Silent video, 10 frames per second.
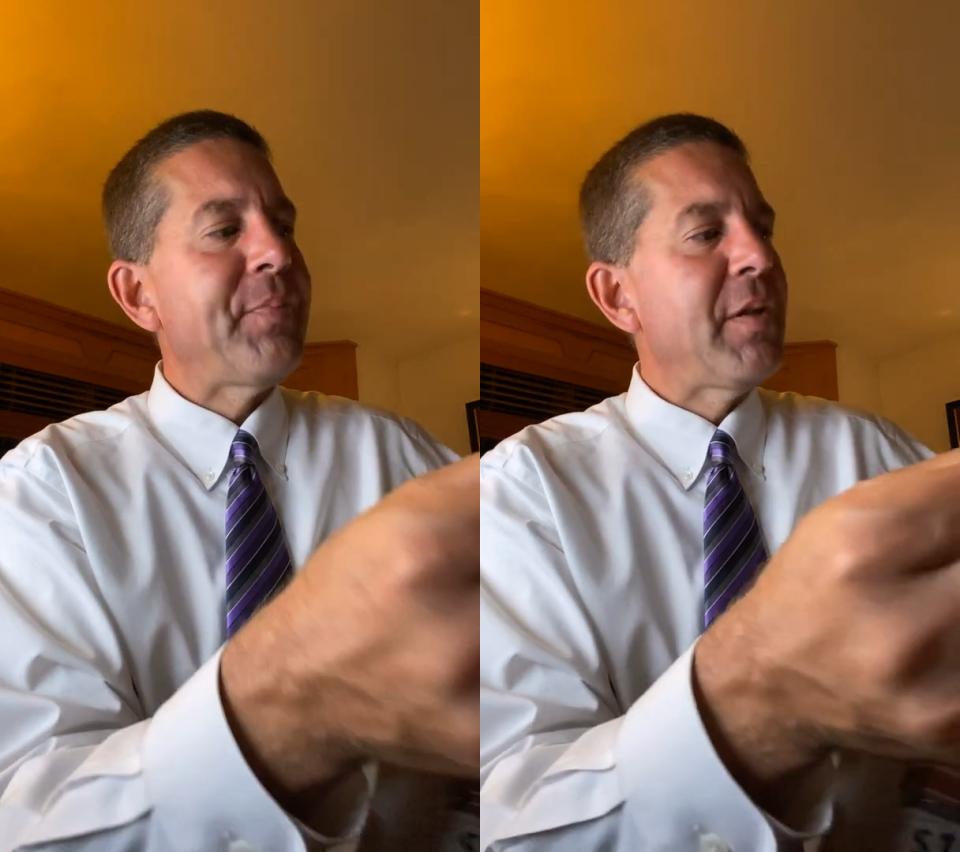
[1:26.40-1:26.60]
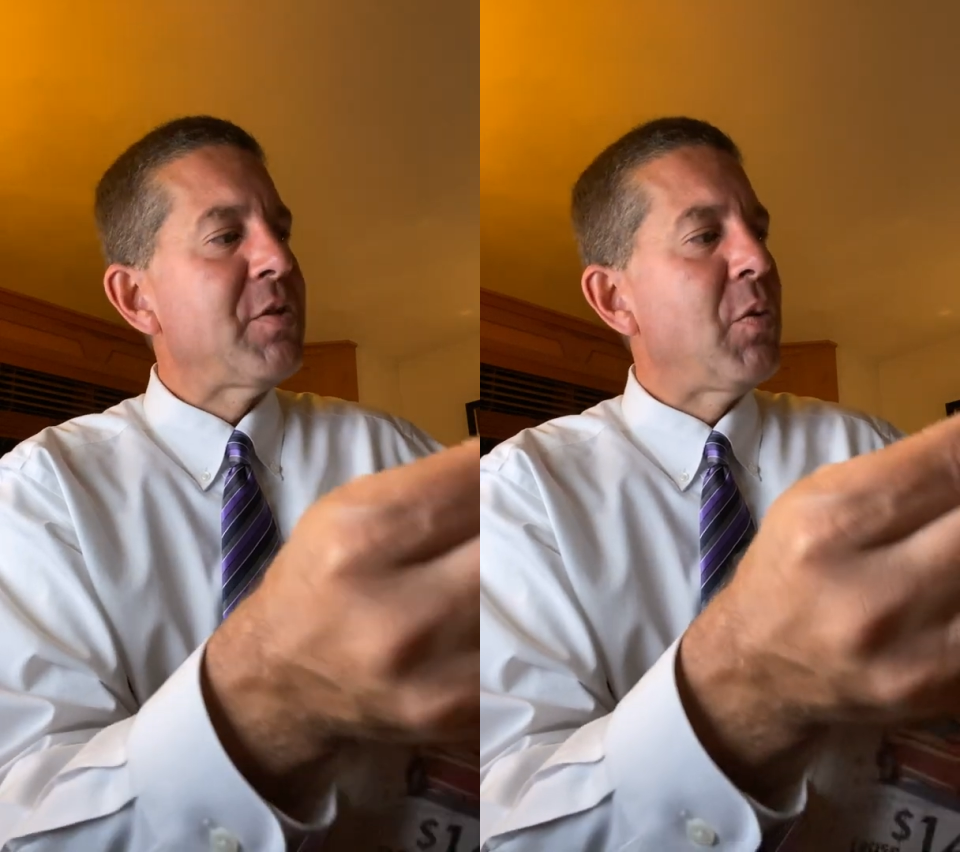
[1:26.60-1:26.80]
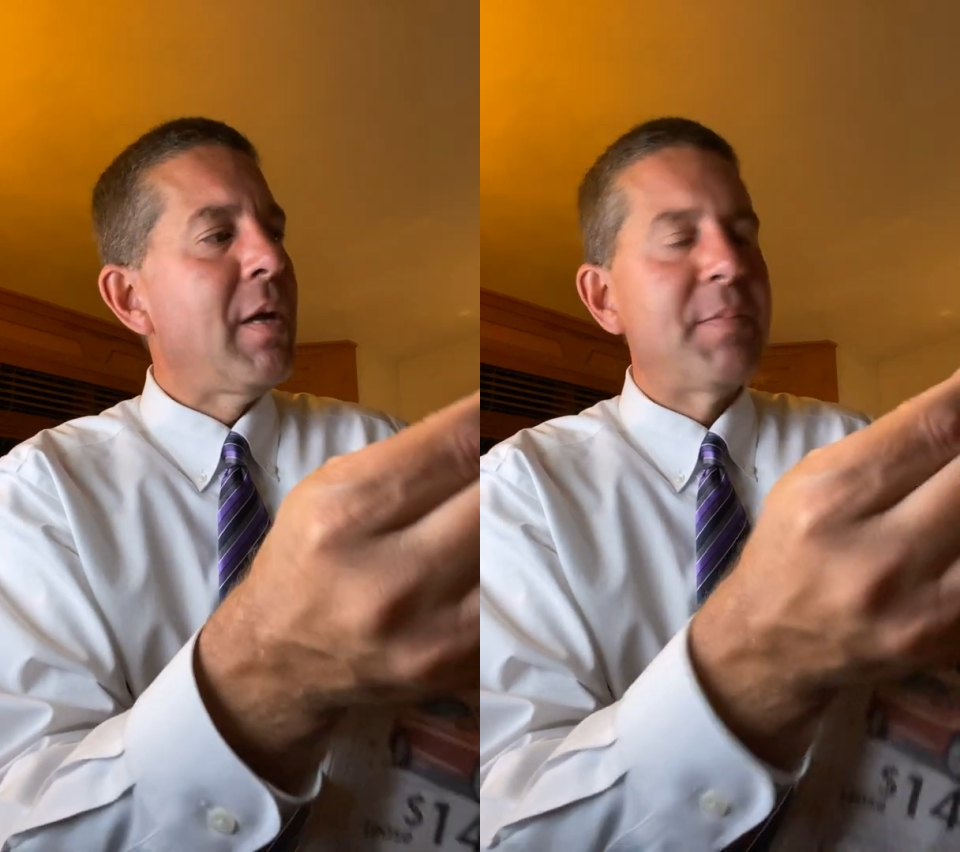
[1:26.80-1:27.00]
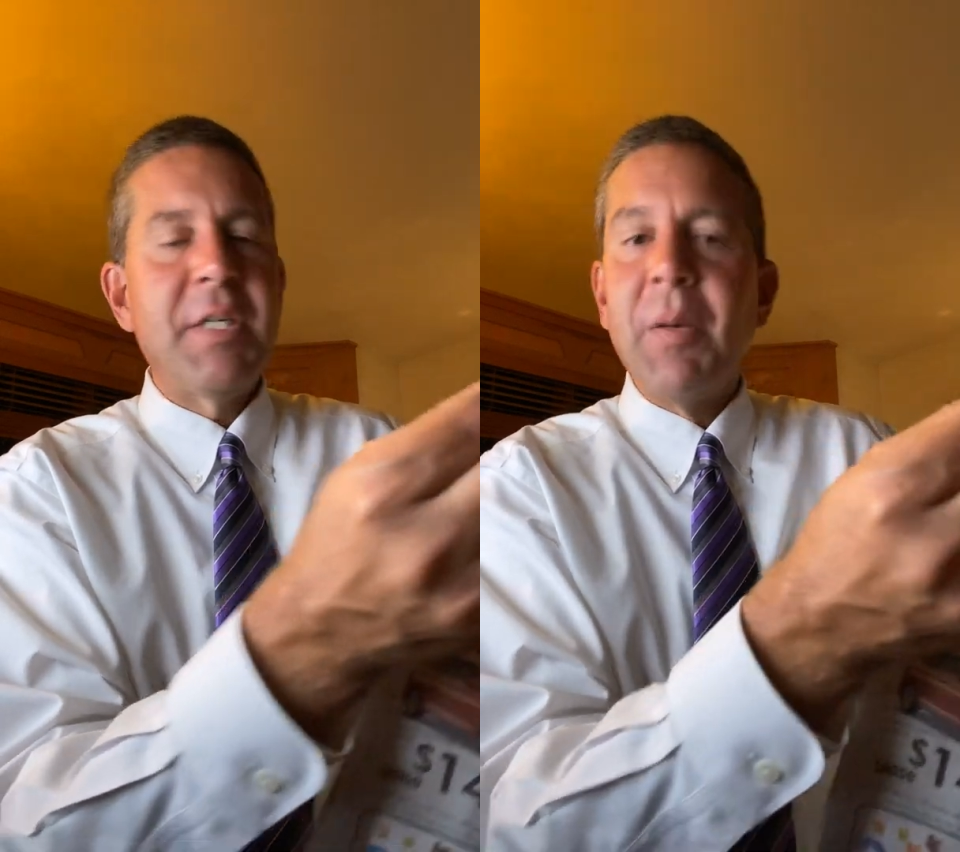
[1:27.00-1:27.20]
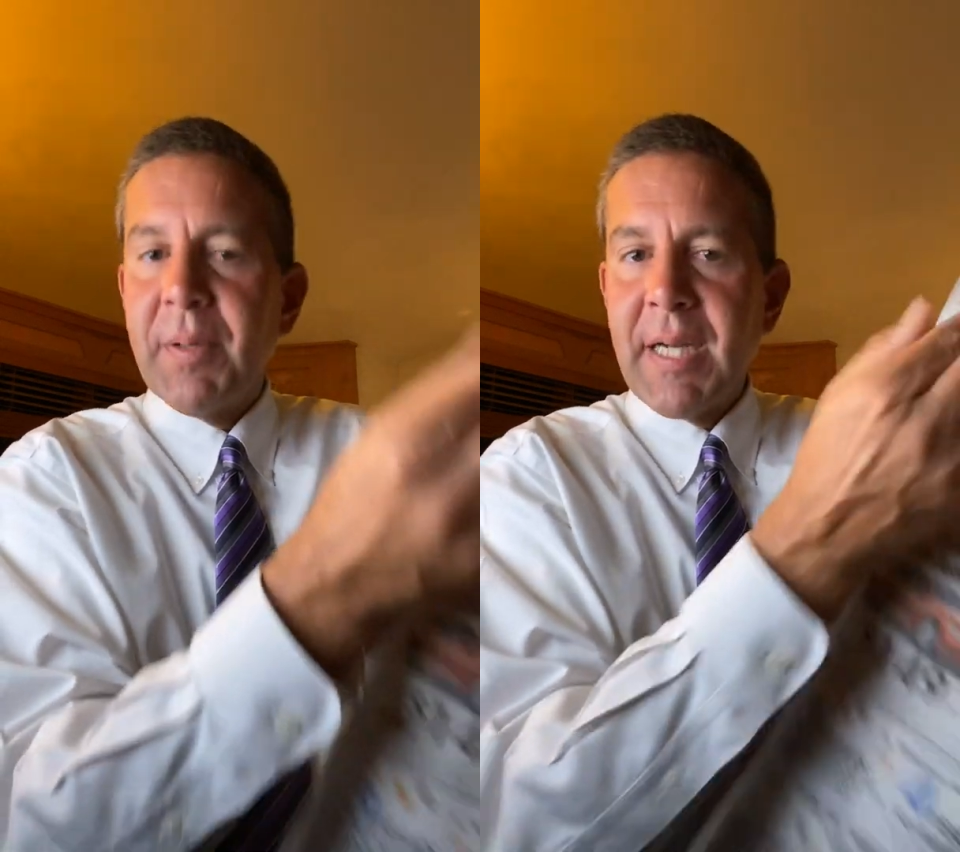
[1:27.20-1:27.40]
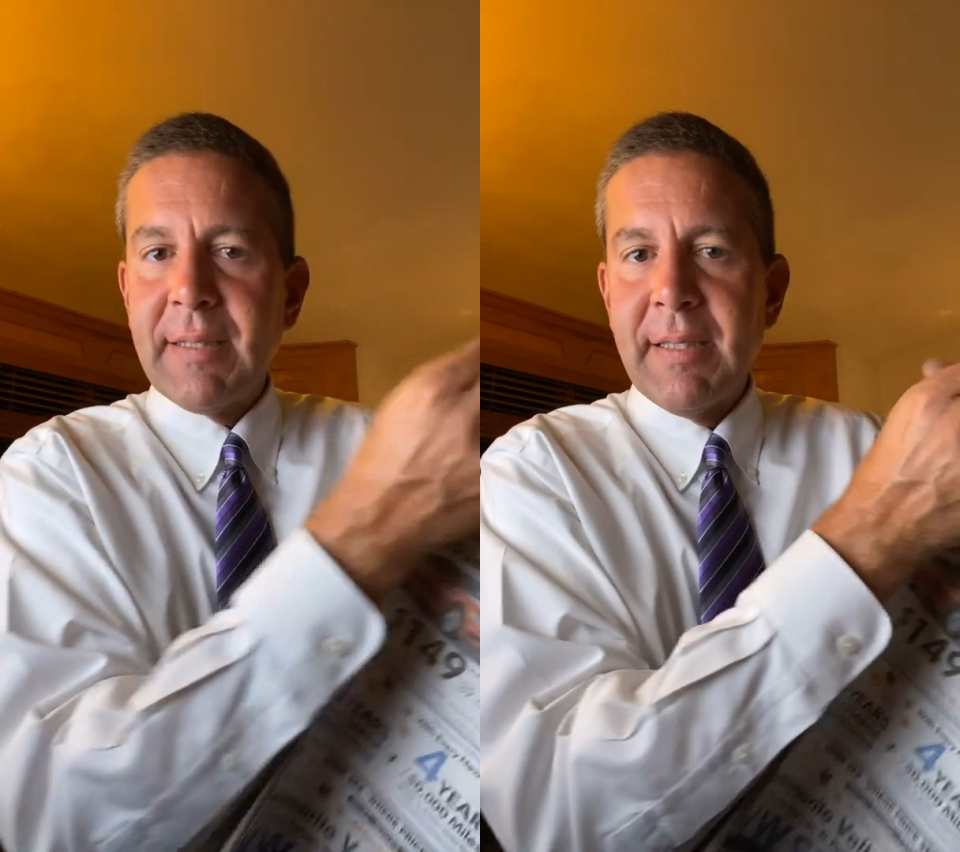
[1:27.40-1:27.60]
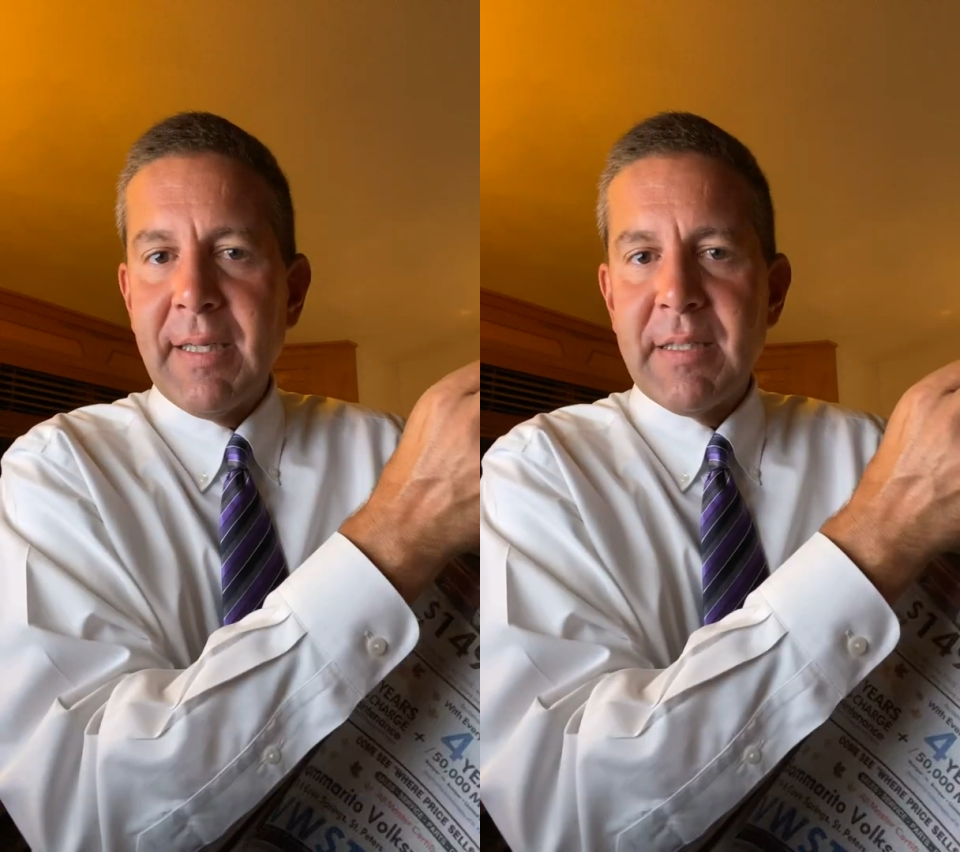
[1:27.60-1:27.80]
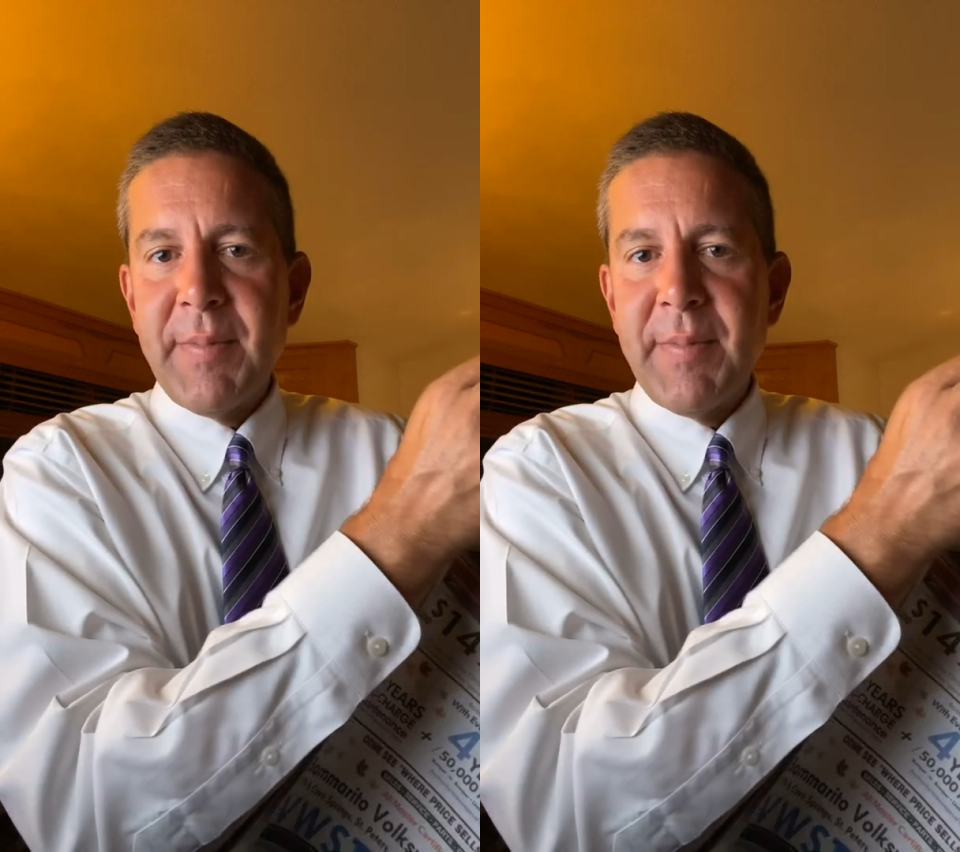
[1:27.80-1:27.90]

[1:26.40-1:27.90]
So while I'm still protected against